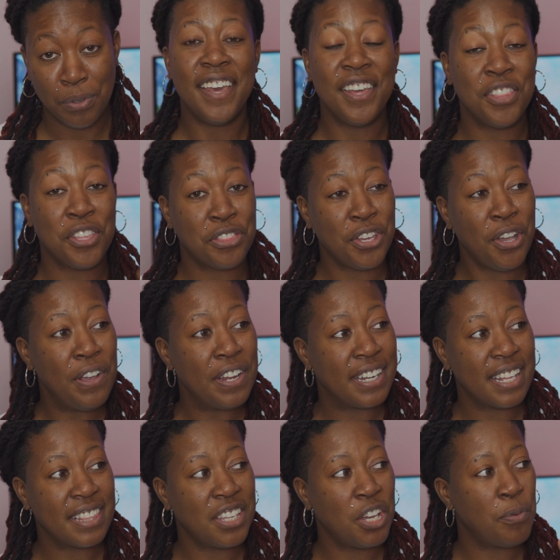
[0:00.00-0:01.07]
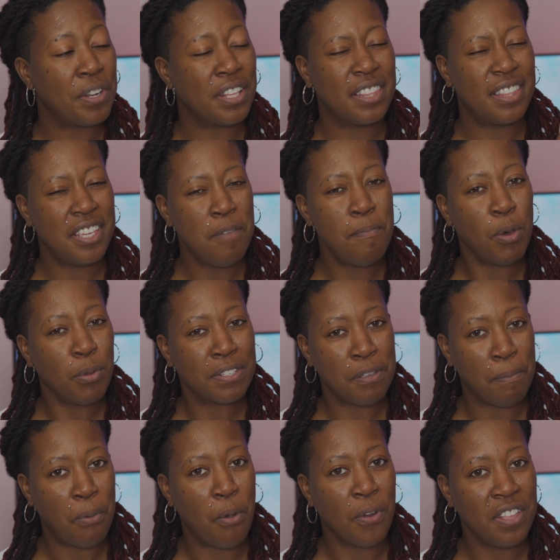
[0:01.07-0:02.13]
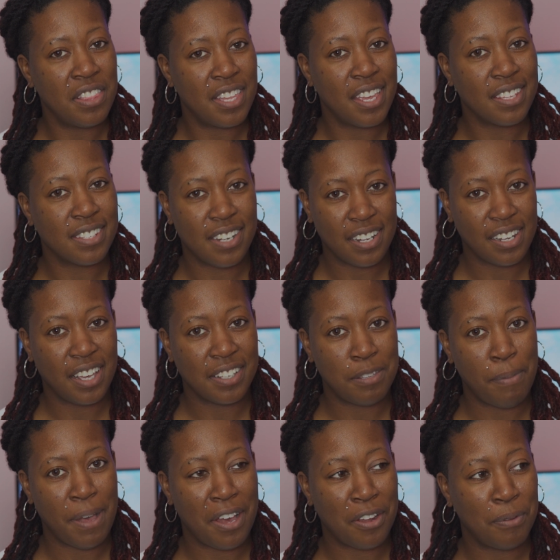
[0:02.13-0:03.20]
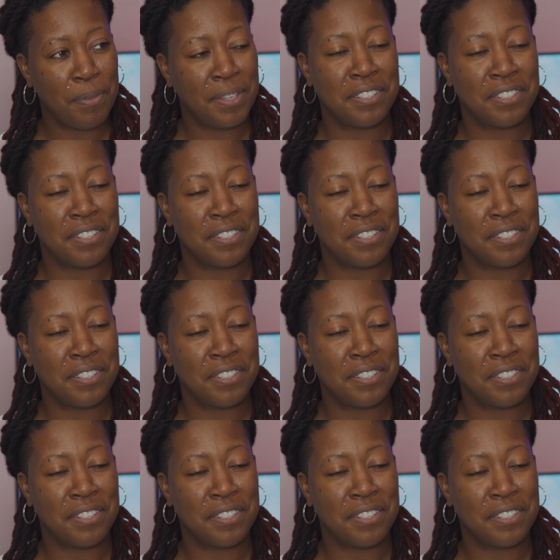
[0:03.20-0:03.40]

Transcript: And the third, and I think one of the most important things that I liked about them,